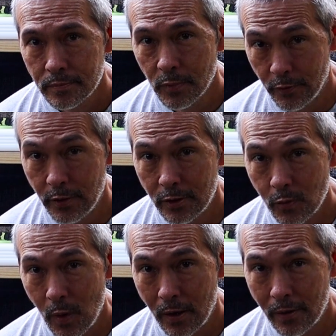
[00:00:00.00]
live to
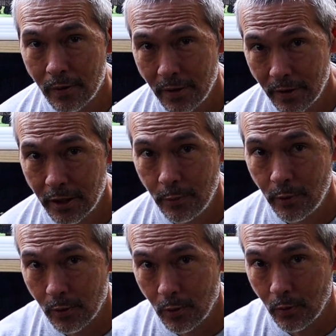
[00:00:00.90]
inspire, keep
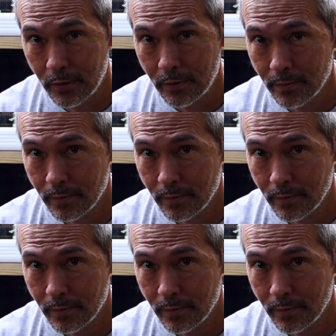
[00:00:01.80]
on growing.